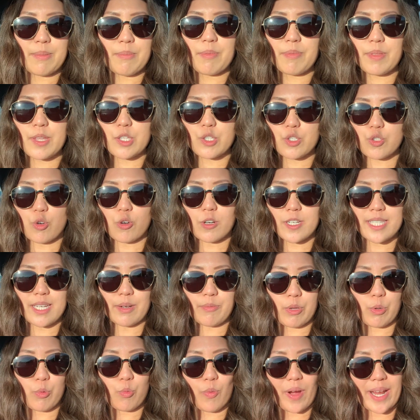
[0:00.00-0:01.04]
of the stores that
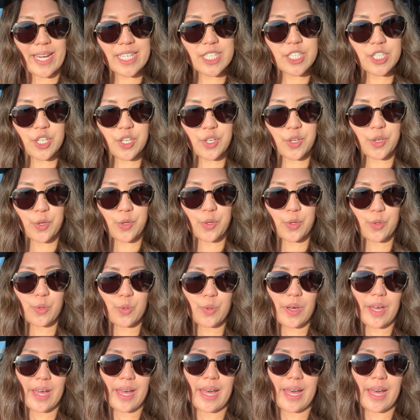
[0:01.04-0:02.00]
we went to,